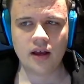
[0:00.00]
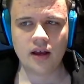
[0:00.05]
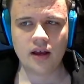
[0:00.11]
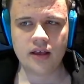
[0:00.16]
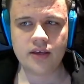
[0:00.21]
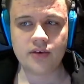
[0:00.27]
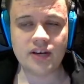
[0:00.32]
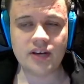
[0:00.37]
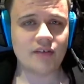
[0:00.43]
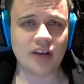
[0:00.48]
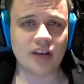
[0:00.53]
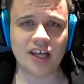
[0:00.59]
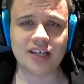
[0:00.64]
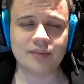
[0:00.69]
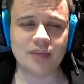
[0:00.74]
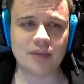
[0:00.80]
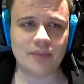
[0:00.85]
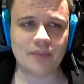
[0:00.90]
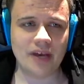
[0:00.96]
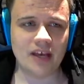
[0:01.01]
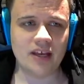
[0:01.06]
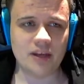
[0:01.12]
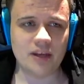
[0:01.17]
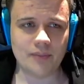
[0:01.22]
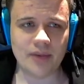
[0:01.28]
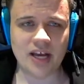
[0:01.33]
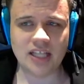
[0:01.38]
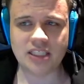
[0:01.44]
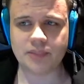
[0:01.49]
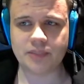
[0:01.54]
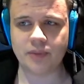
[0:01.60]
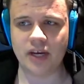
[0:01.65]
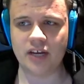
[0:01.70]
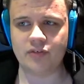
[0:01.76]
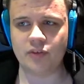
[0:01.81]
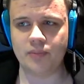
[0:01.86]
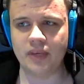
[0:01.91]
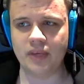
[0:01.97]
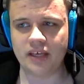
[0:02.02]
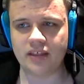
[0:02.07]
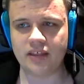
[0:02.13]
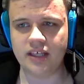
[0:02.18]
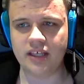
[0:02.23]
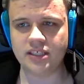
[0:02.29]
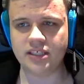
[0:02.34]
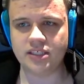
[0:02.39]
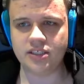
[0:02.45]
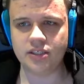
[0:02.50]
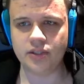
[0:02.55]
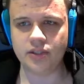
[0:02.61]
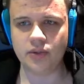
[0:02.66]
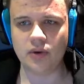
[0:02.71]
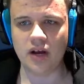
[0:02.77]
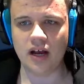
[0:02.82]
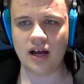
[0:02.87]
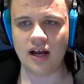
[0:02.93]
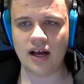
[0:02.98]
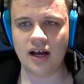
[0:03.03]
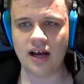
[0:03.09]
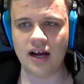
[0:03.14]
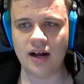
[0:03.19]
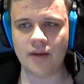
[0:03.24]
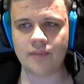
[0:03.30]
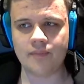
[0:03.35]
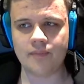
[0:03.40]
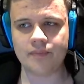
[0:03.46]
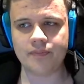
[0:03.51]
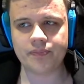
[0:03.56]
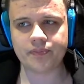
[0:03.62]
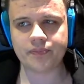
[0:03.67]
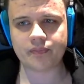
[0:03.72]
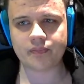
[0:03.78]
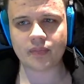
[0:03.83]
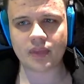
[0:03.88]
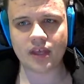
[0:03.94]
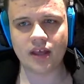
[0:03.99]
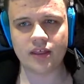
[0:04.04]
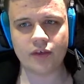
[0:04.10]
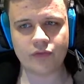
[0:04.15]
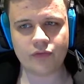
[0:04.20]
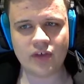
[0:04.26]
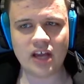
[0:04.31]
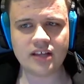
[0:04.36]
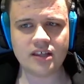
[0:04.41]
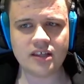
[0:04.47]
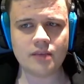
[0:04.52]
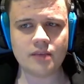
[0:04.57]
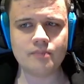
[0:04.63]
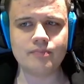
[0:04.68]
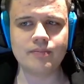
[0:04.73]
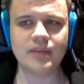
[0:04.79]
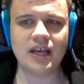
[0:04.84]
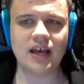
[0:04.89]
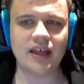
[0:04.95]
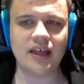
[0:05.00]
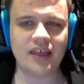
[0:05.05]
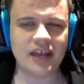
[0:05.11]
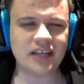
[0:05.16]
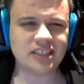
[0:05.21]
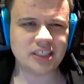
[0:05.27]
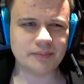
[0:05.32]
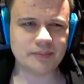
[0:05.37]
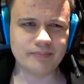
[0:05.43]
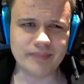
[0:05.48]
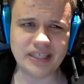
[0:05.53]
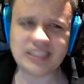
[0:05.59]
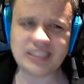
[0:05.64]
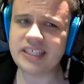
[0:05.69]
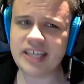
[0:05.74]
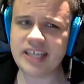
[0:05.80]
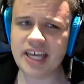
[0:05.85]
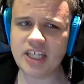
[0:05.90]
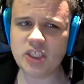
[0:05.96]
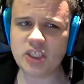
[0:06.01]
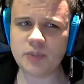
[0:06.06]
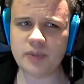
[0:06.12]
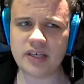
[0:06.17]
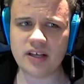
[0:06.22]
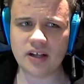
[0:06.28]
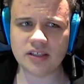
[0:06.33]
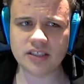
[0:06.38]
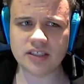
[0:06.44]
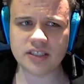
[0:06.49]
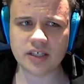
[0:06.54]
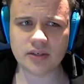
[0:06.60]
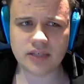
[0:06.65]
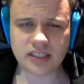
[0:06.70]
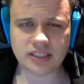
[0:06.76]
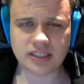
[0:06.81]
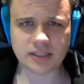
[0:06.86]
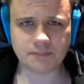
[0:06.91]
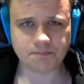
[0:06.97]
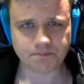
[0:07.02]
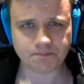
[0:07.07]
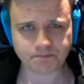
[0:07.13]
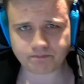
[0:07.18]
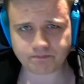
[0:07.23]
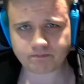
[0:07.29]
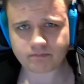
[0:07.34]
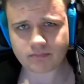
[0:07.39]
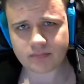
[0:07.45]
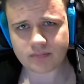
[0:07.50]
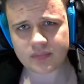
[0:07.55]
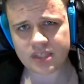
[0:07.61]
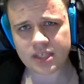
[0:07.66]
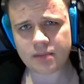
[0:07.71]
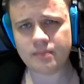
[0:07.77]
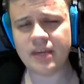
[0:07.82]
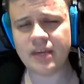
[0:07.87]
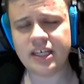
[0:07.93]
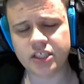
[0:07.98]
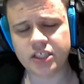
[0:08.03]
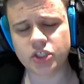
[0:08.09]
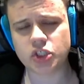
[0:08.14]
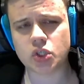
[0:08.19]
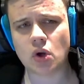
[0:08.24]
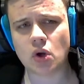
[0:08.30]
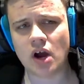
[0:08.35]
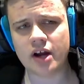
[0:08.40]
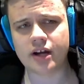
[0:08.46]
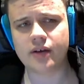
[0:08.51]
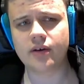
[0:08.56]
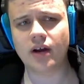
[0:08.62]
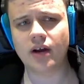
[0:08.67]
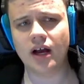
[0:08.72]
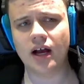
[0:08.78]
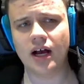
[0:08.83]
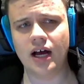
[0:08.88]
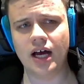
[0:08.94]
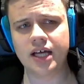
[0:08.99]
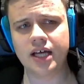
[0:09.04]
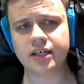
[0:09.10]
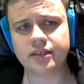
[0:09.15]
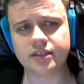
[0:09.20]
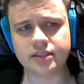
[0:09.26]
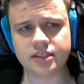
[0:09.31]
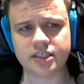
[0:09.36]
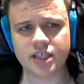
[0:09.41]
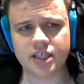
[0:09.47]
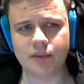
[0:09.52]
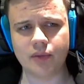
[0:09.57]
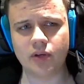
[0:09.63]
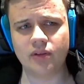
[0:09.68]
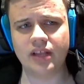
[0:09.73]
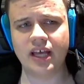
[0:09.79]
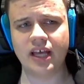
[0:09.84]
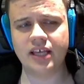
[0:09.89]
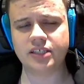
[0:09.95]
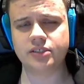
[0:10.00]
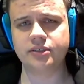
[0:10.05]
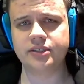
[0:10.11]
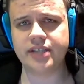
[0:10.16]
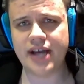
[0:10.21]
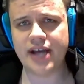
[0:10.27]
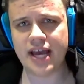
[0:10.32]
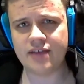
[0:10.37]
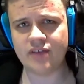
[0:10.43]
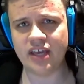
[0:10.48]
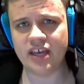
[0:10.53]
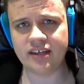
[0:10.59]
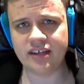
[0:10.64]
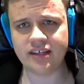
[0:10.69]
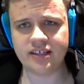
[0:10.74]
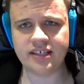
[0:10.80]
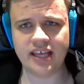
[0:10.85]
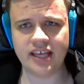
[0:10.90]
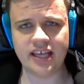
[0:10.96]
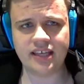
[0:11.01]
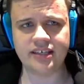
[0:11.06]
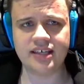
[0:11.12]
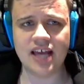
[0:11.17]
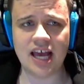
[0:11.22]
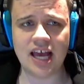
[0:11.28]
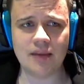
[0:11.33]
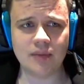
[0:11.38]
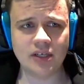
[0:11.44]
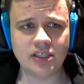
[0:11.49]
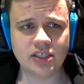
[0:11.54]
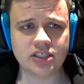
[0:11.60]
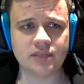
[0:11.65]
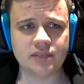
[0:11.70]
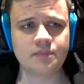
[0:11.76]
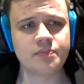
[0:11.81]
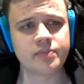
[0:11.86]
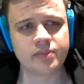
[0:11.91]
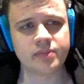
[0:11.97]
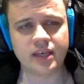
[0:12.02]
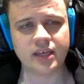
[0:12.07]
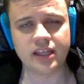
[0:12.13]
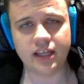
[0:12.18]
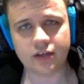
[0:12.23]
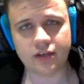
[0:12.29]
You're never going to be in a bad spot if you pick these two. The fact that it's missing HP also, makes it stronger on someone who likes to dive in and take damage and like